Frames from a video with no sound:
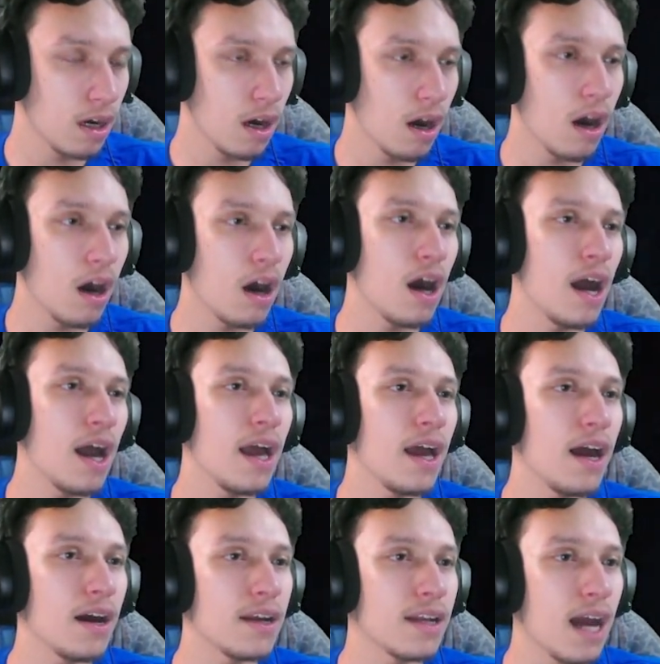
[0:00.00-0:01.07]
Oh,
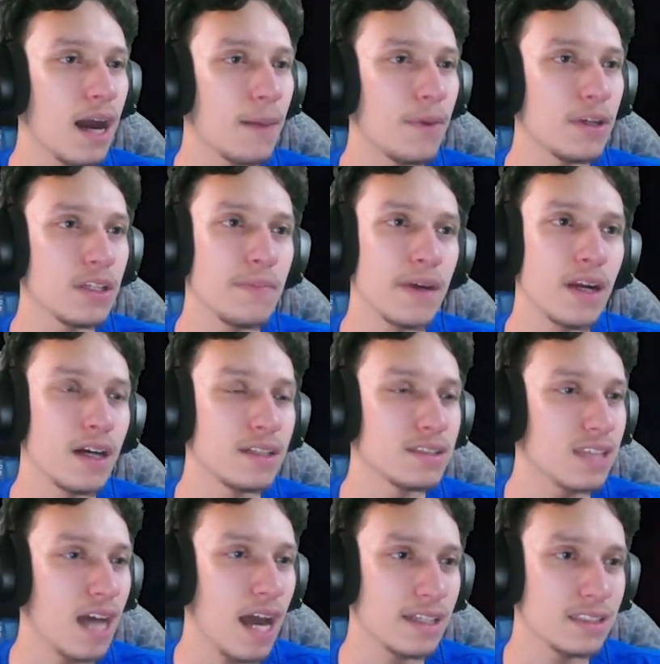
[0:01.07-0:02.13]
hell nah, bro. You better
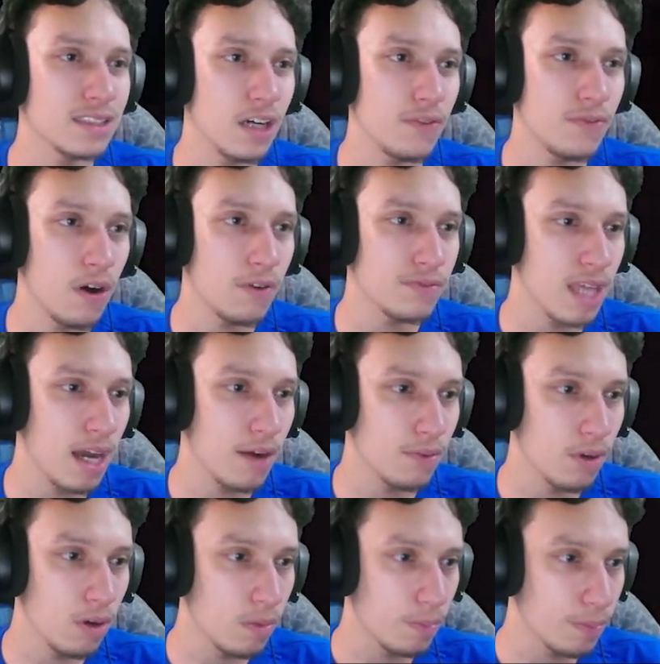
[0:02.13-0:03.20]
untie yourself off that
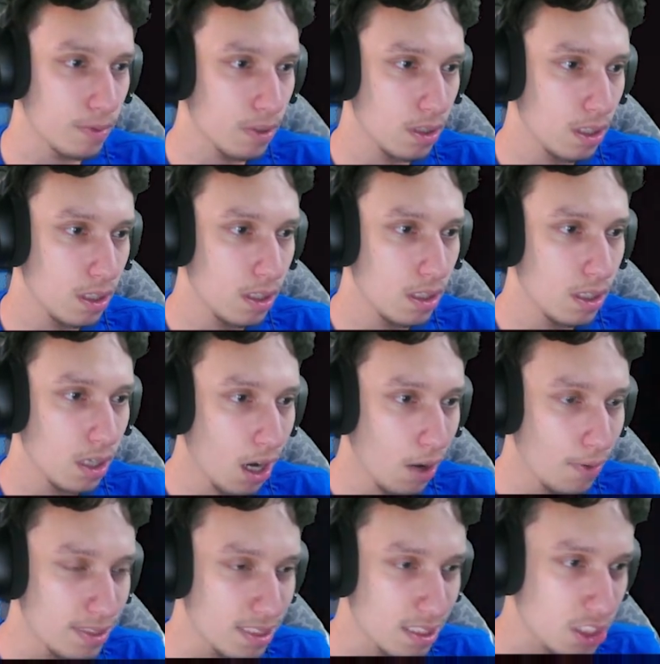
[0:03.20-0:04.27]
rope. Oh,
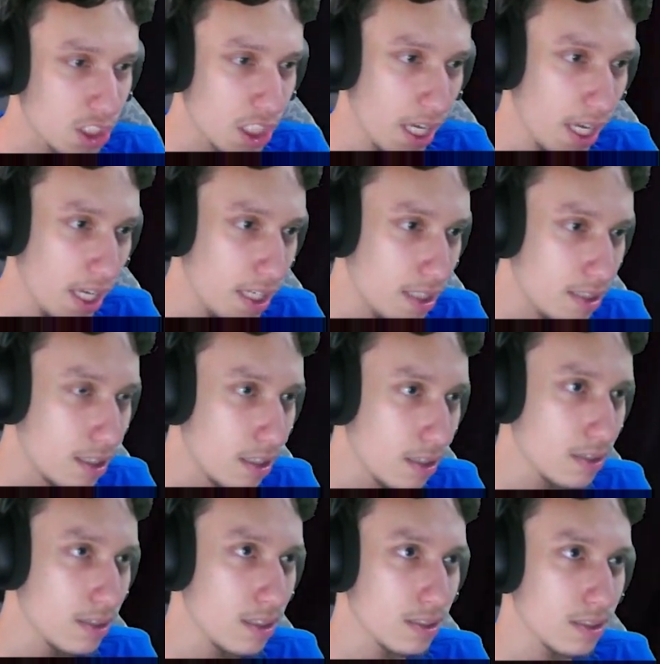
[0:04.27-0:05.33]
it's a chain.
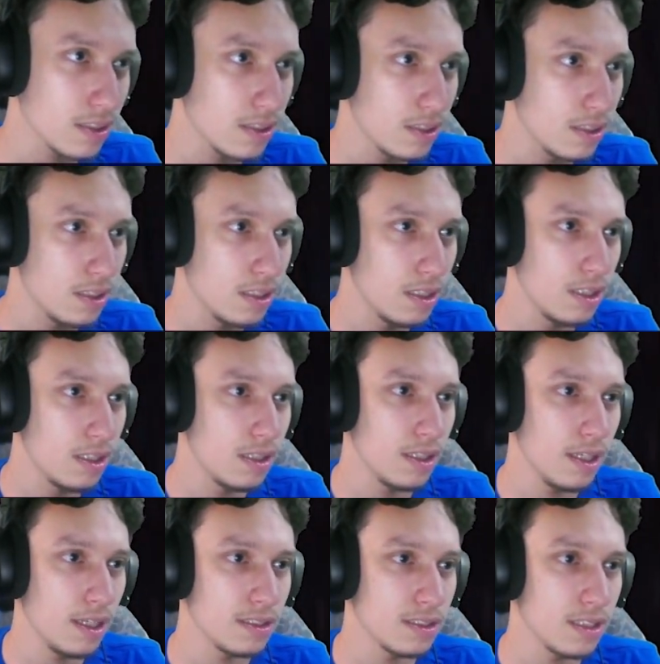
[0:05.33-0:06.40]
Oh, that's...
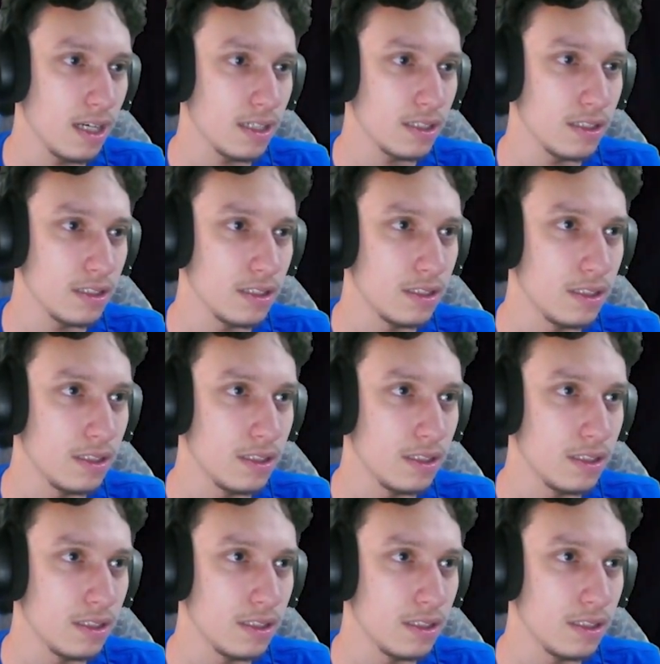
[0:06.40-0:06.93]
That is not good.